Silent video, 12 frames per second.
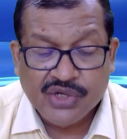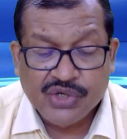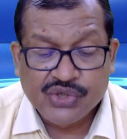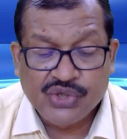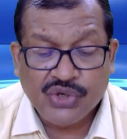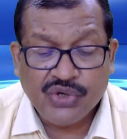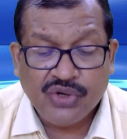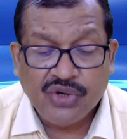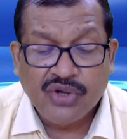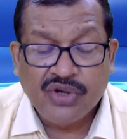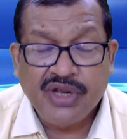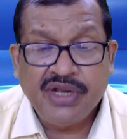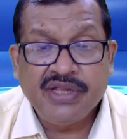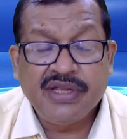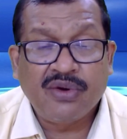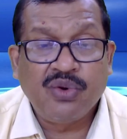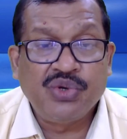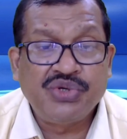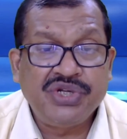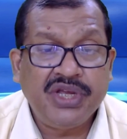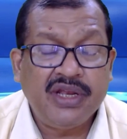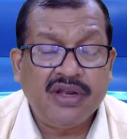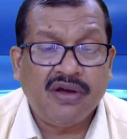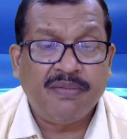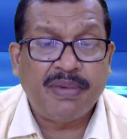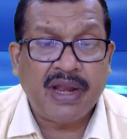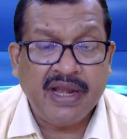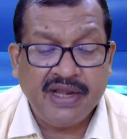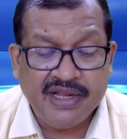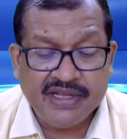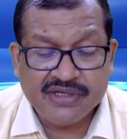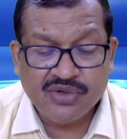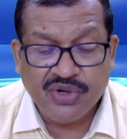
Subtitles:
So it is a question of priorities.